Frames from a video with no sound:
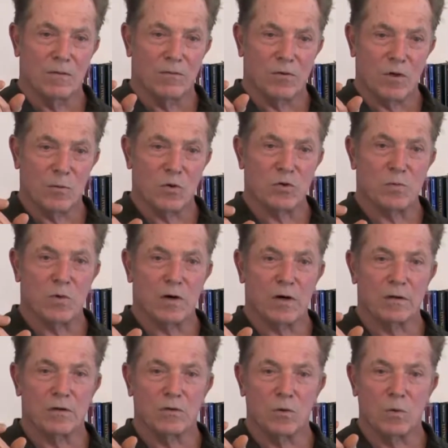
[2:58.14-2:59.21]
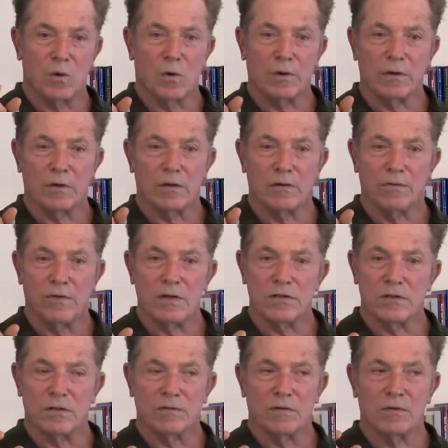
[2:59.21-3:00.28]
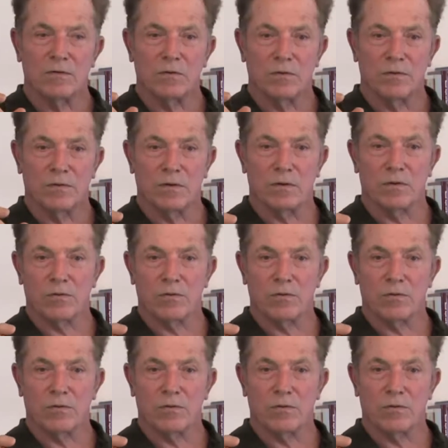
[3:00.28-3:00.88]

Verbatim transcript: For the most part, you only are defensive if you feel